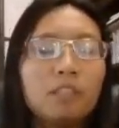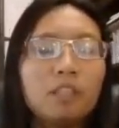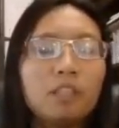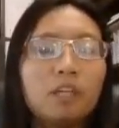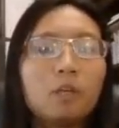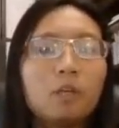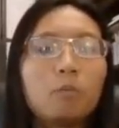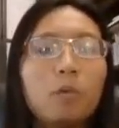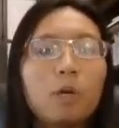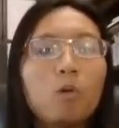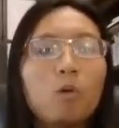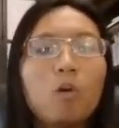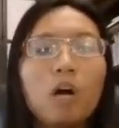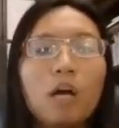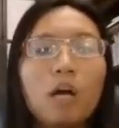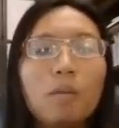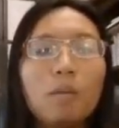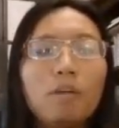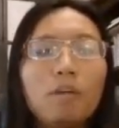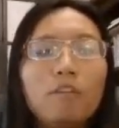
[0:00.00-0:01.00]
The
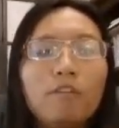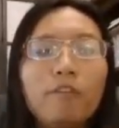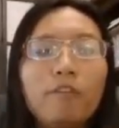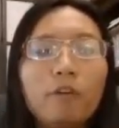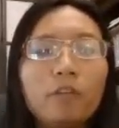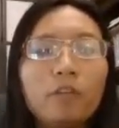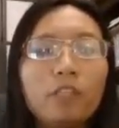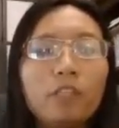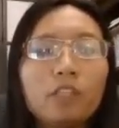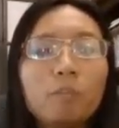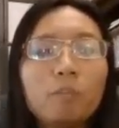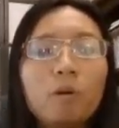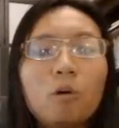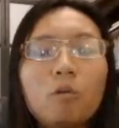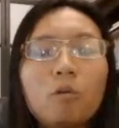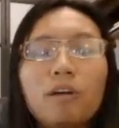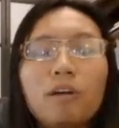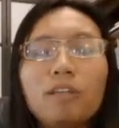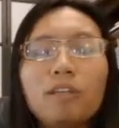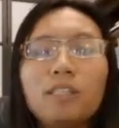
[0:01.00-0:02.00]
requirement for this
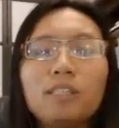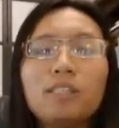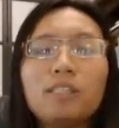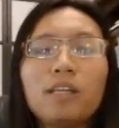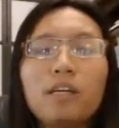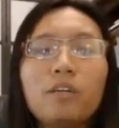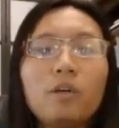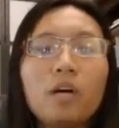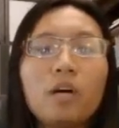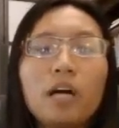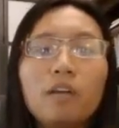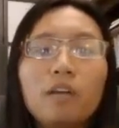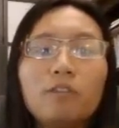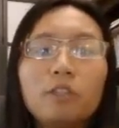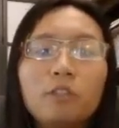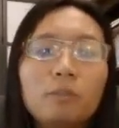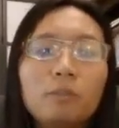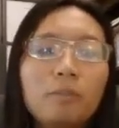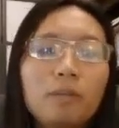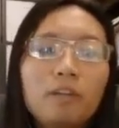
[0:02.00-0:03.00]
program is that you
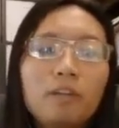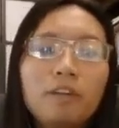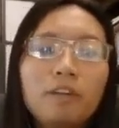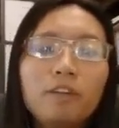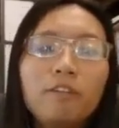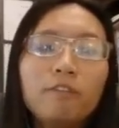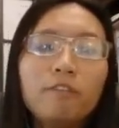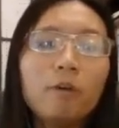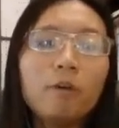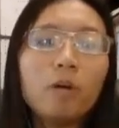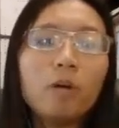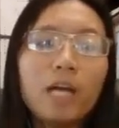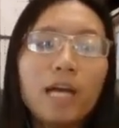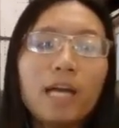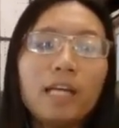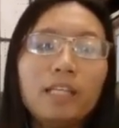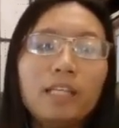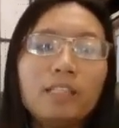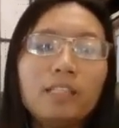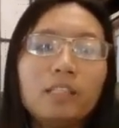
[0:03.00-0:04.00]
have to be from
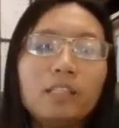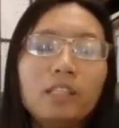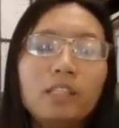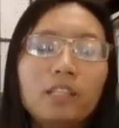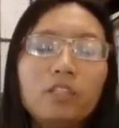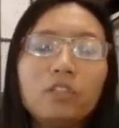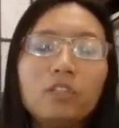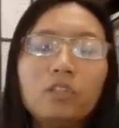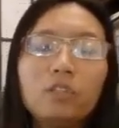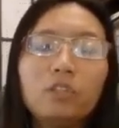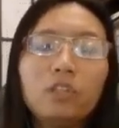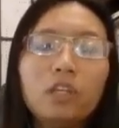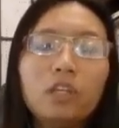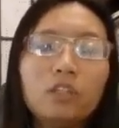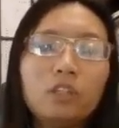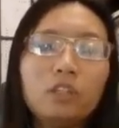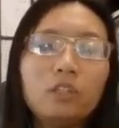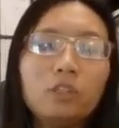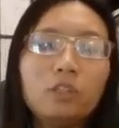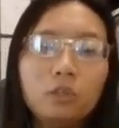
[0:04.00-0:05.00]
18
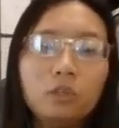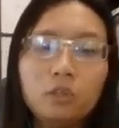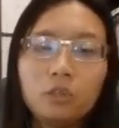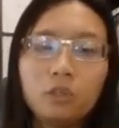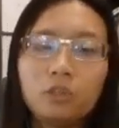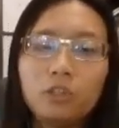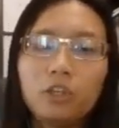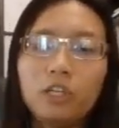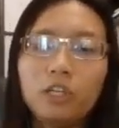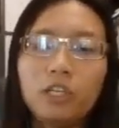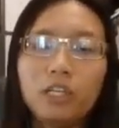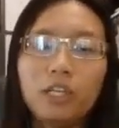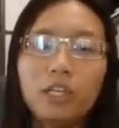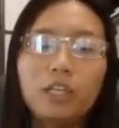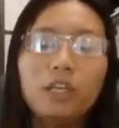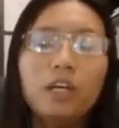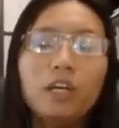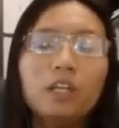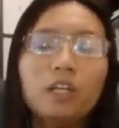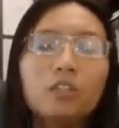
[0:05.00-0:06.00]
to
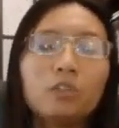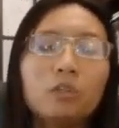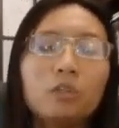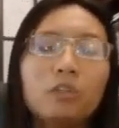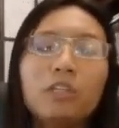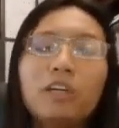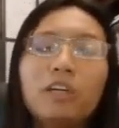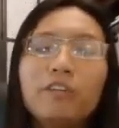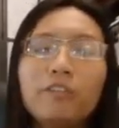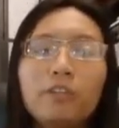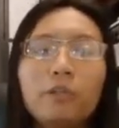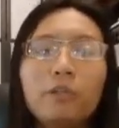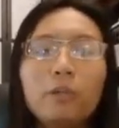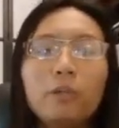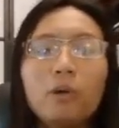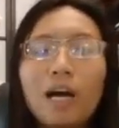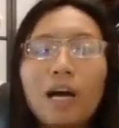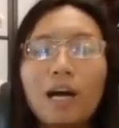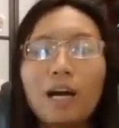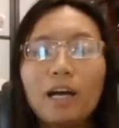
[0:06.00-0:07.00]
30. So if
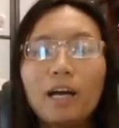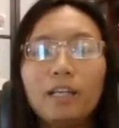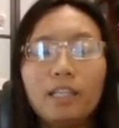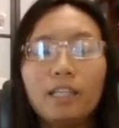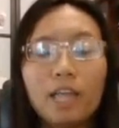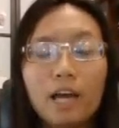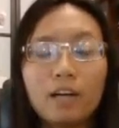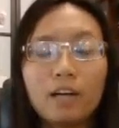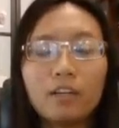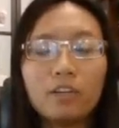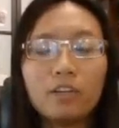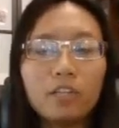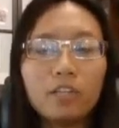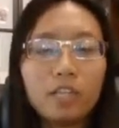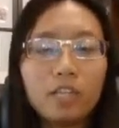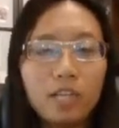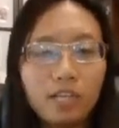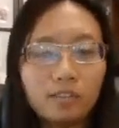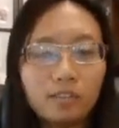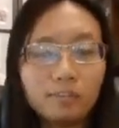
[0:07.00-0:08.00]
you are younger
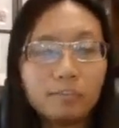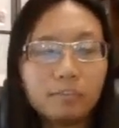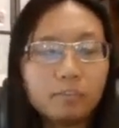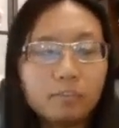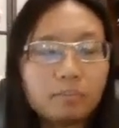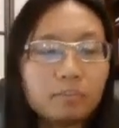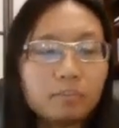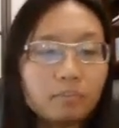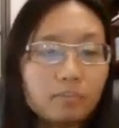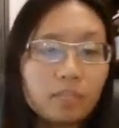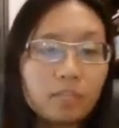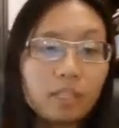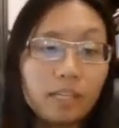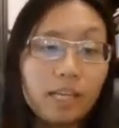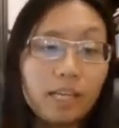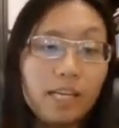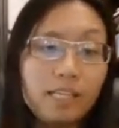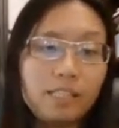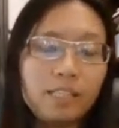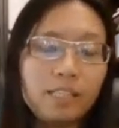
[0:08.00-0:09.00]
than
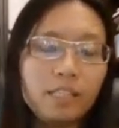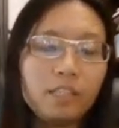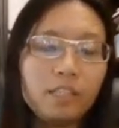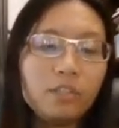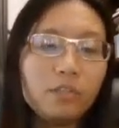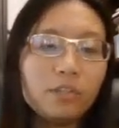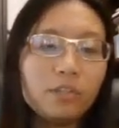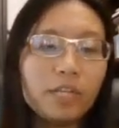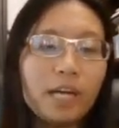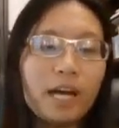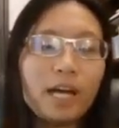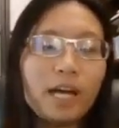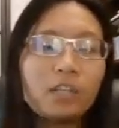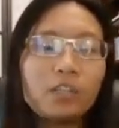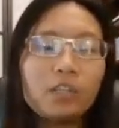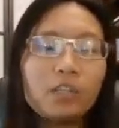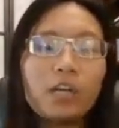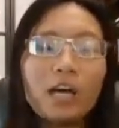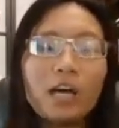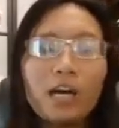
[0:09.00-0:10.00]
18, you can
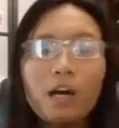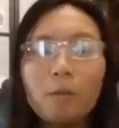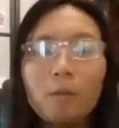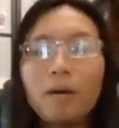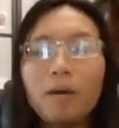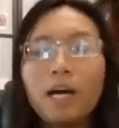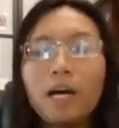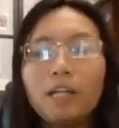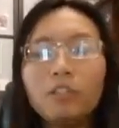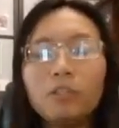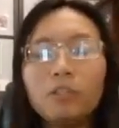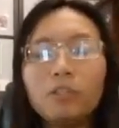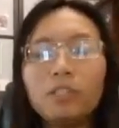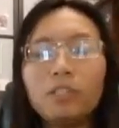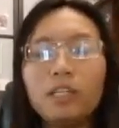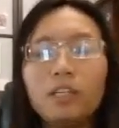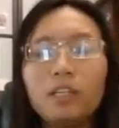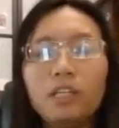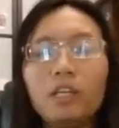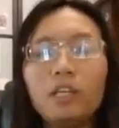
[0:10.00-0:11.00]
actually apply to
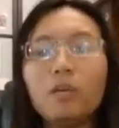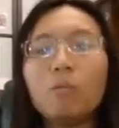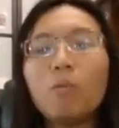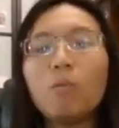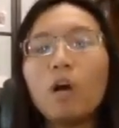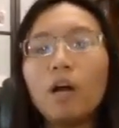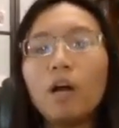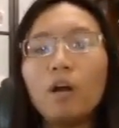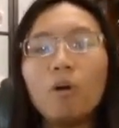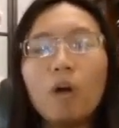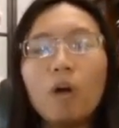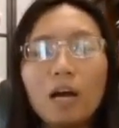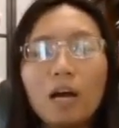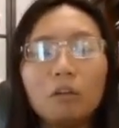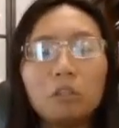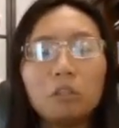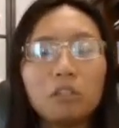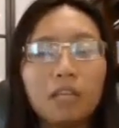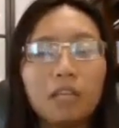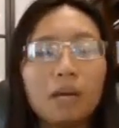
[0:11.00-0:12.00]
the New Wild
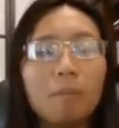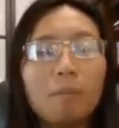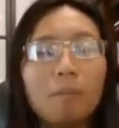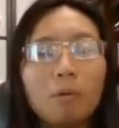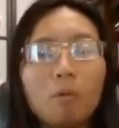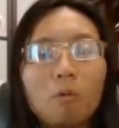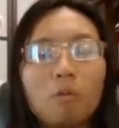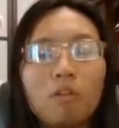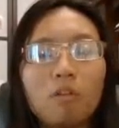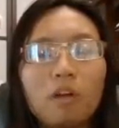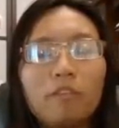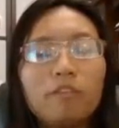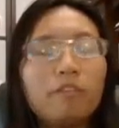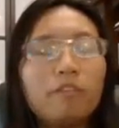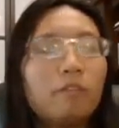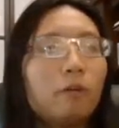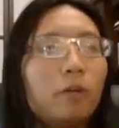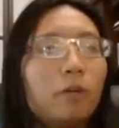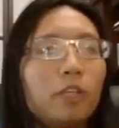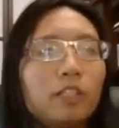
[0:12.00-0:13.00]
Outside program
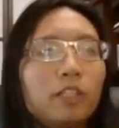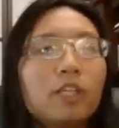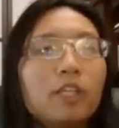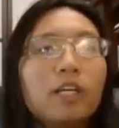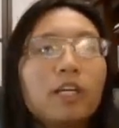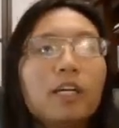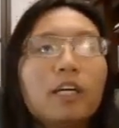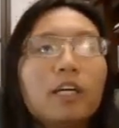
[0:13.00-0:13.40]
for